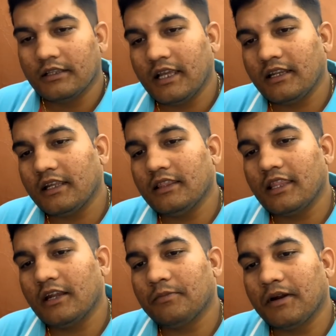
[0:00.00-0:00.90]
then in
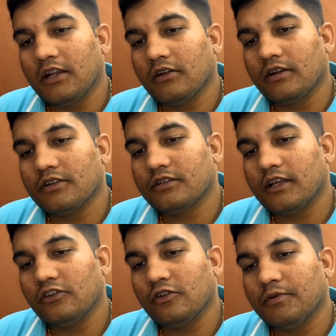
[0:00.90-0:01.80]
that particular
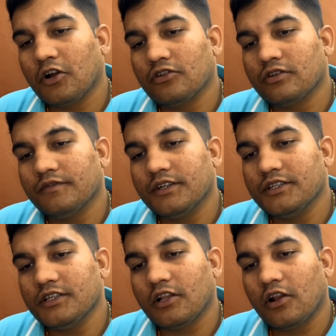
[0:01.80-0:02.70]
scenario, because of
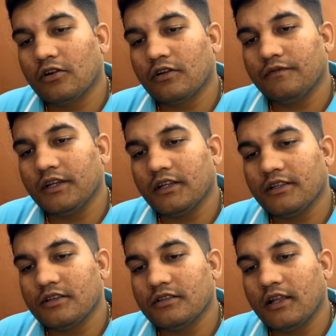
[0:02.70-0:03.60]
disease, a lot of
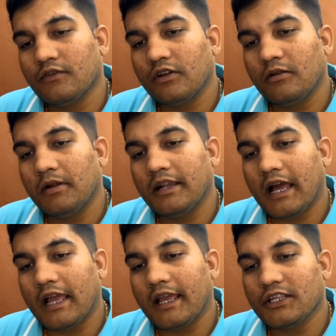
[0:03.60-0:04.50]
weakness is there, one may
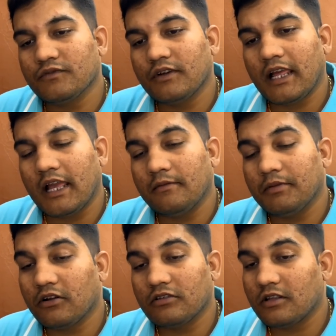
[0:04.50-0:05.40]
die as well. And
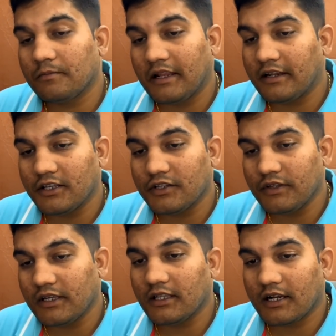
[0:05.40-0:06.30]
because the planet is
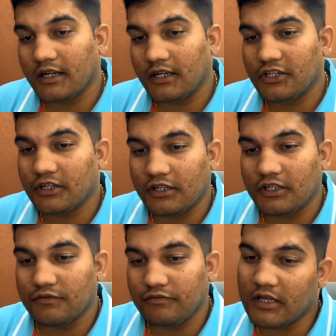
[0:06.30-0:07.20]
weak, the condition
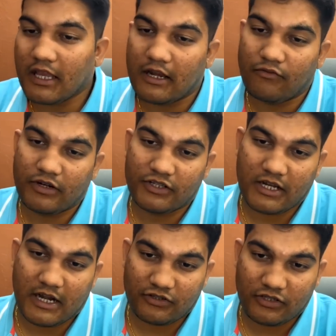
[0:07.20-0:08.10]
is weak, and one
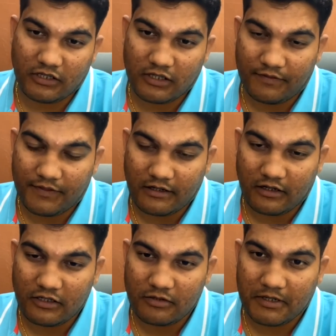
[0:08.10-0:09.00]
starts thinking that
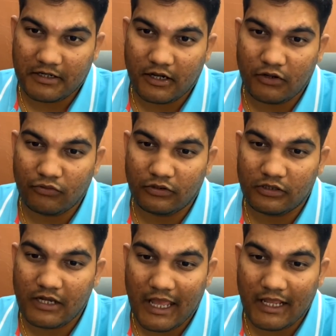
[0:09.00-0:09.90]
it is better to
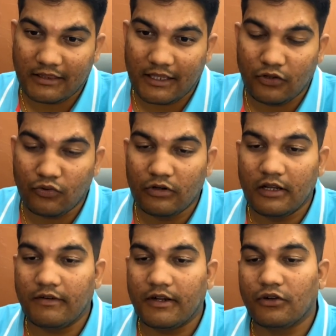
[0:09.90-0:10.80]
die than to
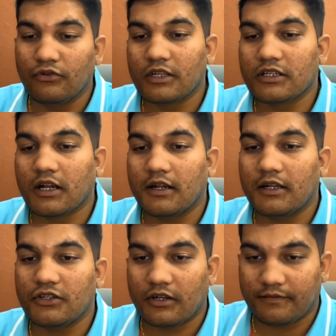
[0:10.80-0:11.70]
live into such
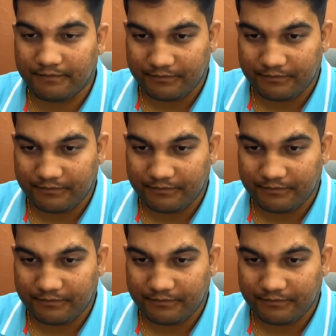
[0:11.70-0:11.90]
condition.